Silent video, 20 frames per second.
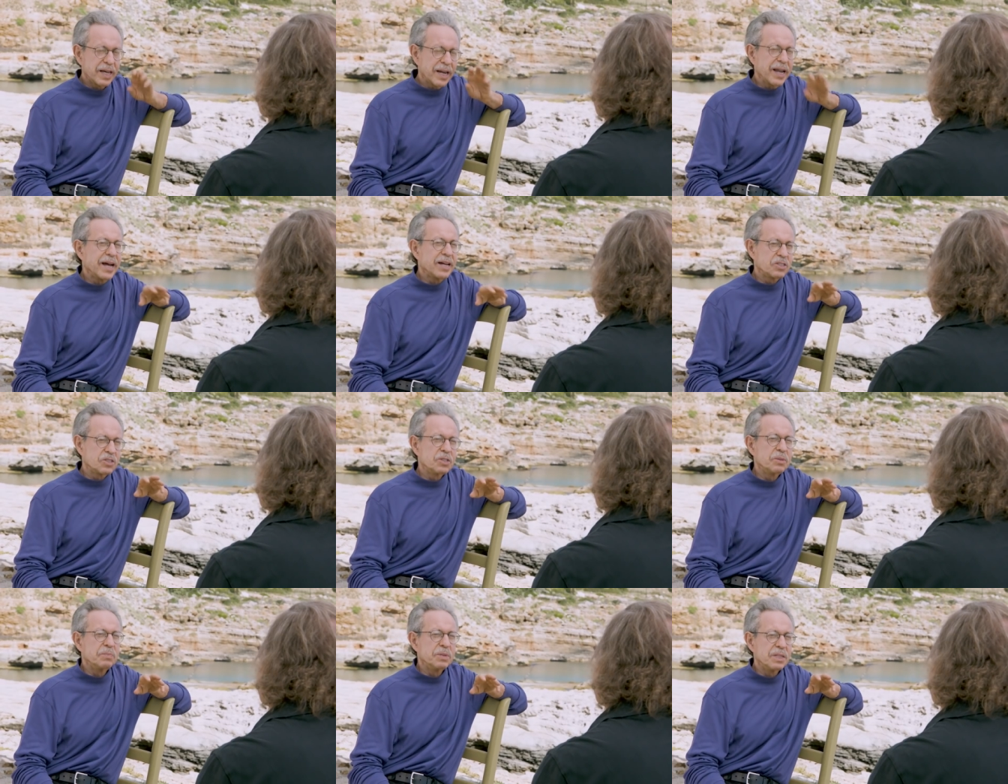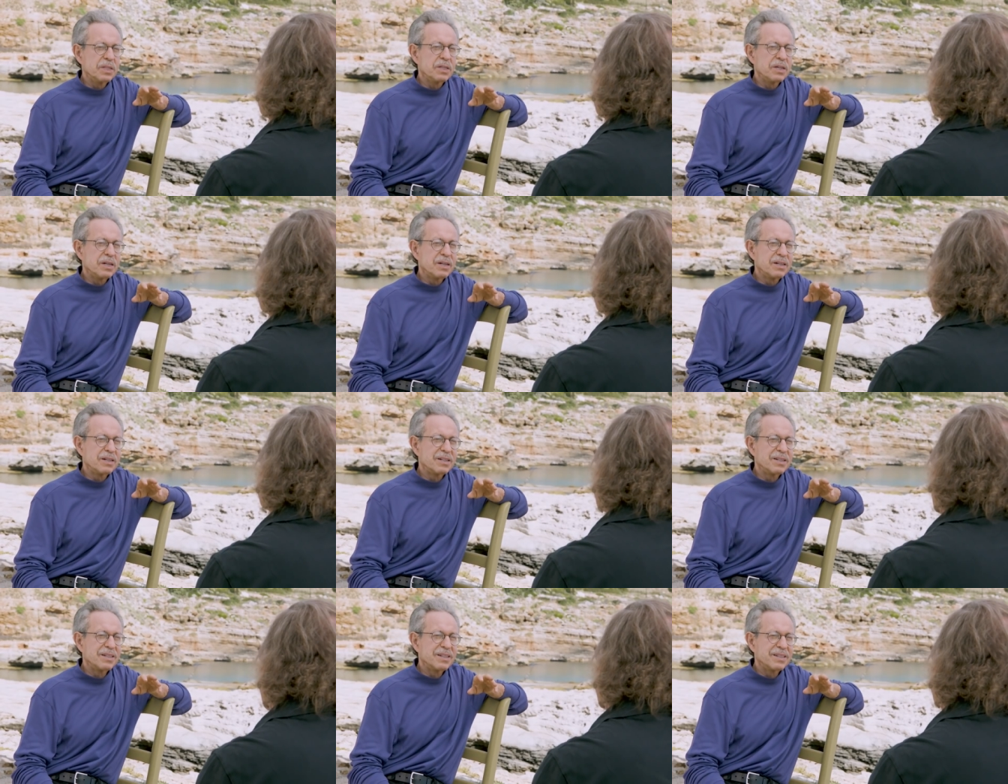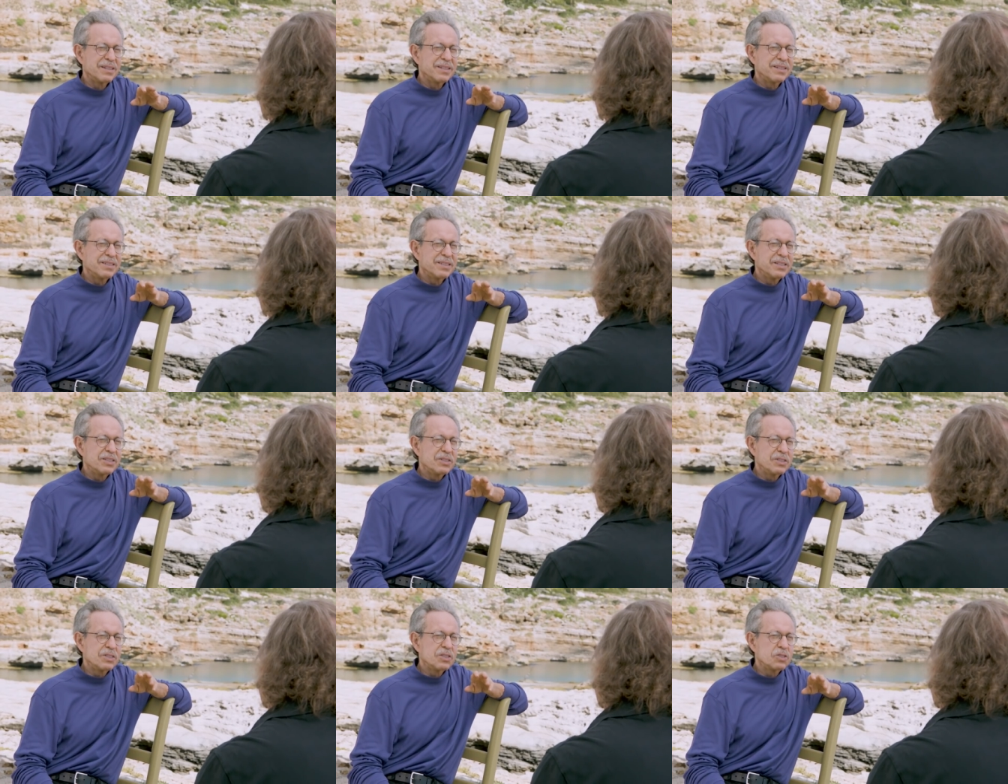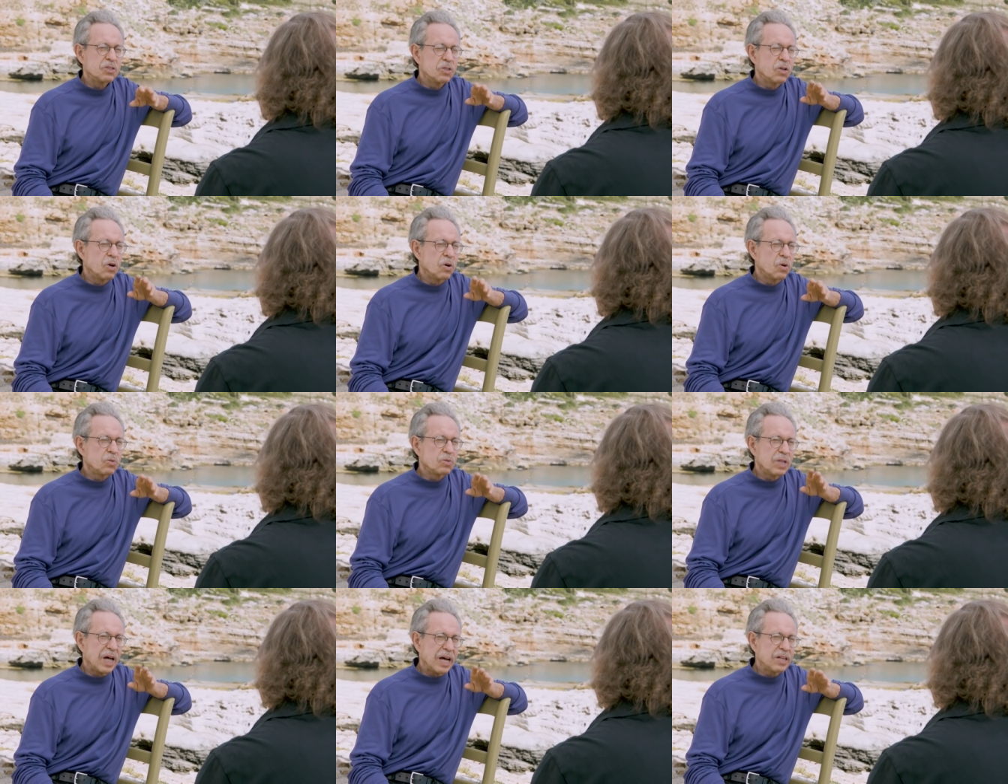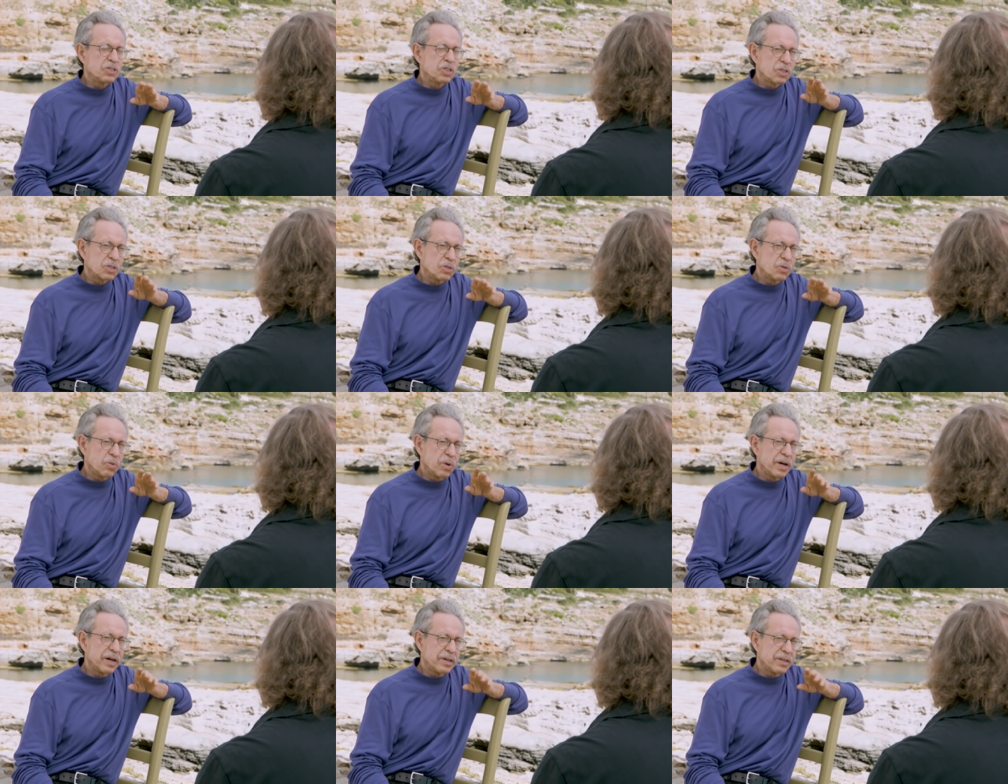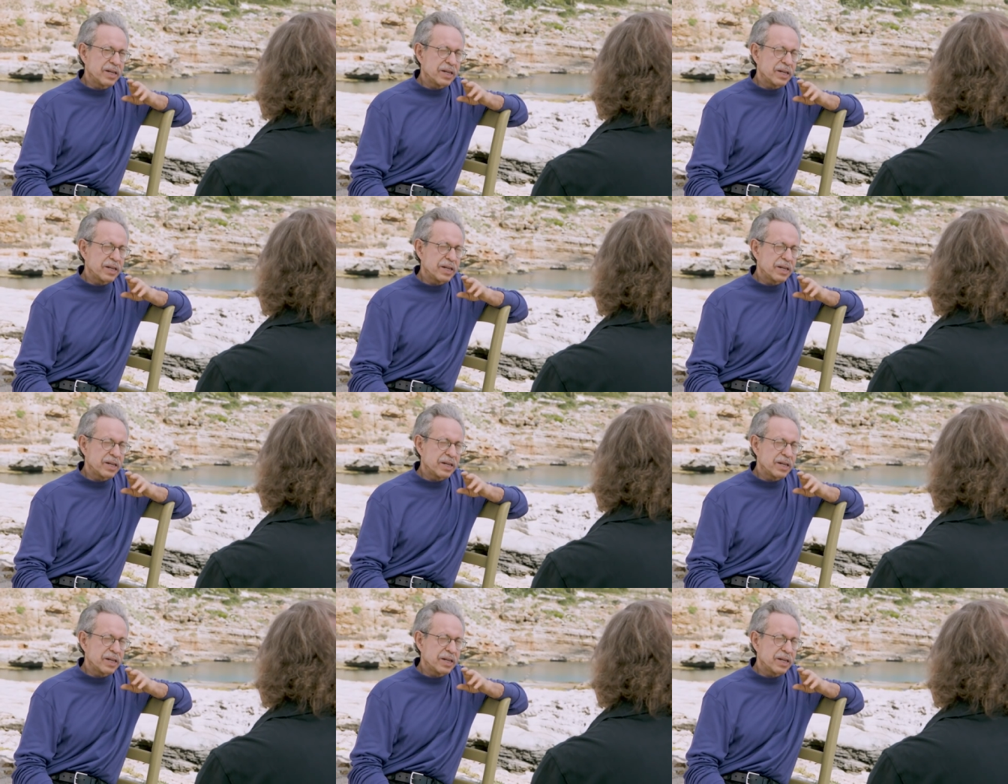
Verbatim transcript: that has to be there. Right. There's no logical way